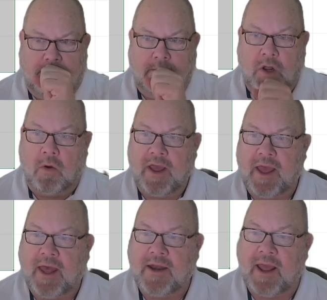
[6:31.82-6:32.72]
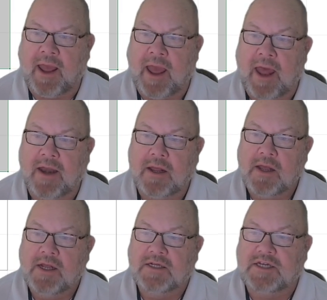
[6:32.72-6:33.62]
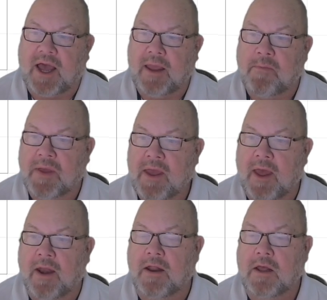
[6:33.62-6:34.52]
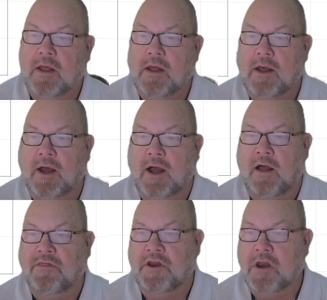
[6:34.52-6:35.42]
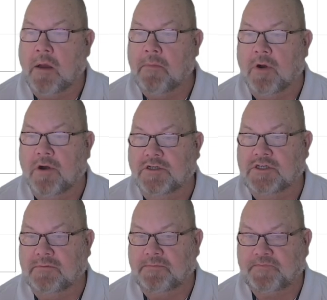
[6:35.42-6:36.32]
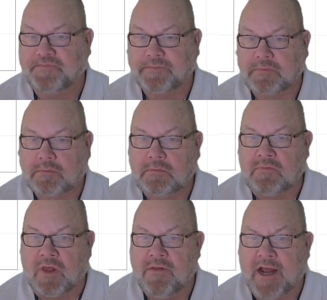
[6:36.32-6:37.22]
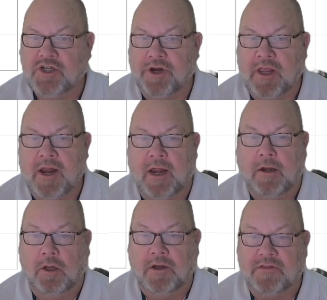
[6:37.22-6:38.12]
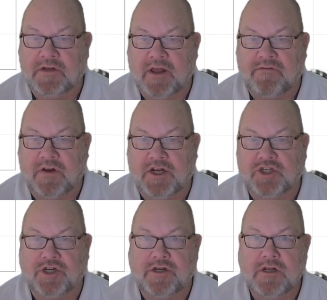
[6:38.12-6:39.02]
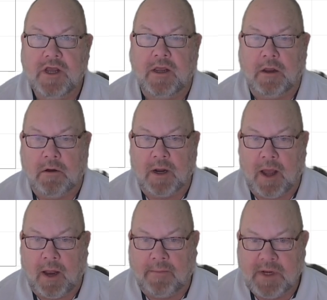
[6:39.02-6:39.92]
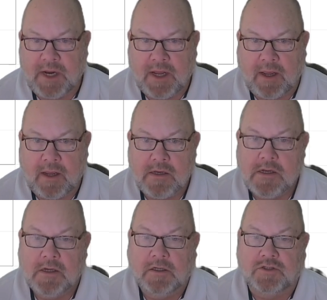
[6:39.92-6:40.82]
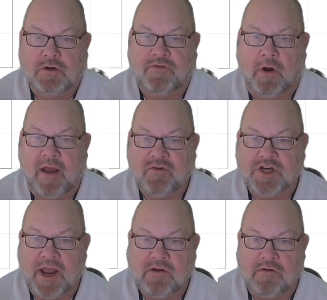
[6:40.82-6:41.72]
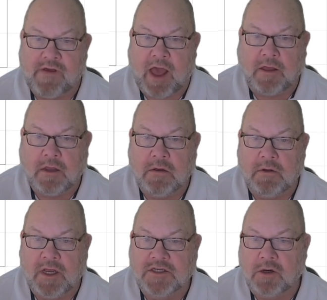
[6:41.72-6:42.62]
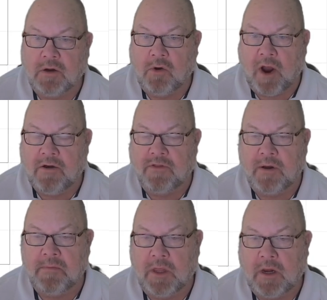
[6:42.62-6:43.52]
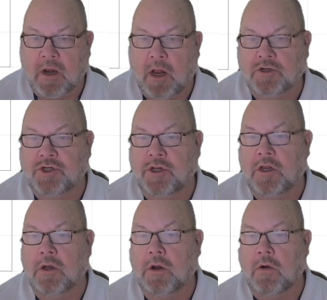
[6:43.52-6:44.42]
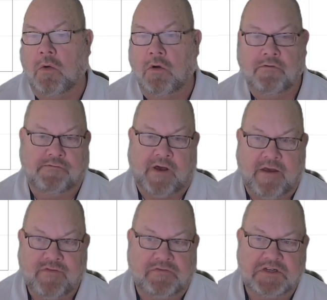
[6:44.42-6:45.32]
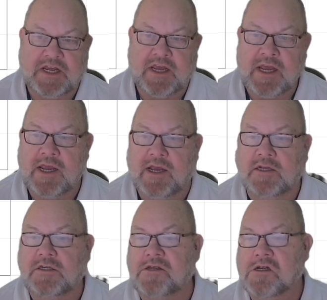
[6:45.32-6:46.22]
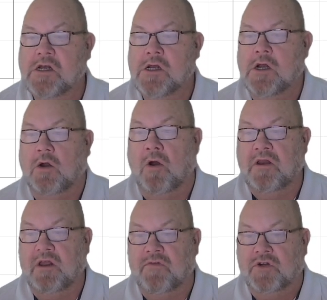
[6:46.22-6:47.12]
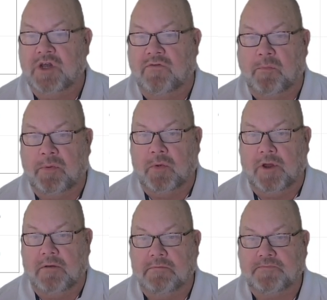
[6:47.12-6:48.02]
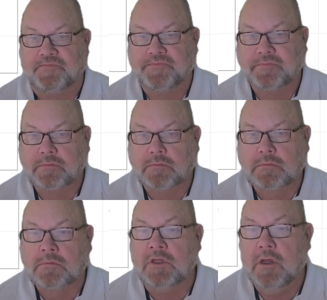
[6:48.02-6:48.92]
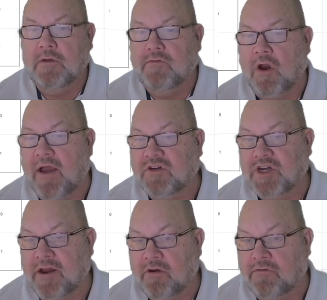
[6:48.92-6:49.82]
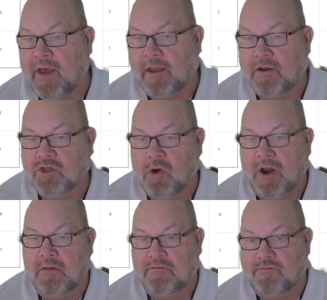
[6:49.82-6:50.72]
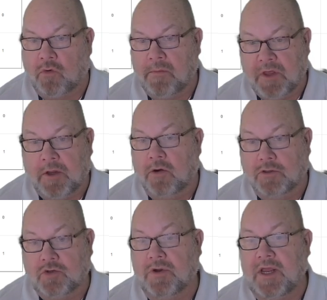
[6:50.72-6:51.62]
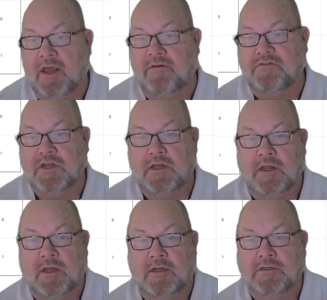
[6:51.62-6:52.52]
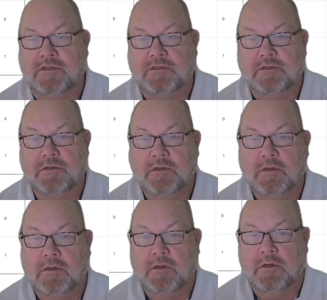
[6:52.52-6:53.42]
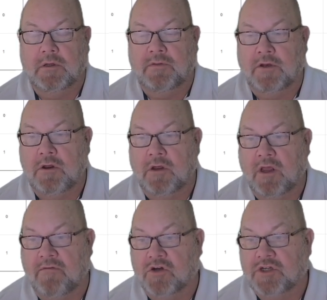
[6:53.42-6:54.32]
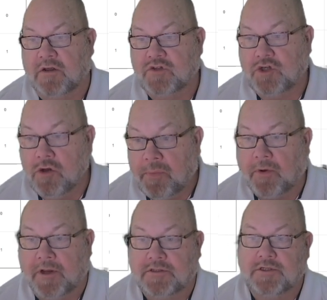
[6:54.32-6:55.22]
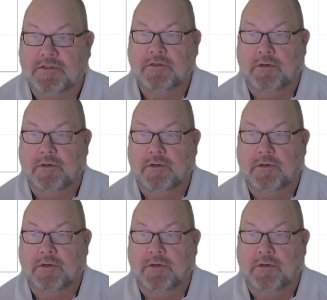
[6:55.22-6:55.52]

Go ahead and type in the numbers that you're getting. Look at the definition here in column D. So if your average annual value is greater than $1 million a year or 5 FTEs, go ahead and give yourself a point. If your average annual value is greater than 4 million or 20 FTEs, then you can give yourselves 2 points.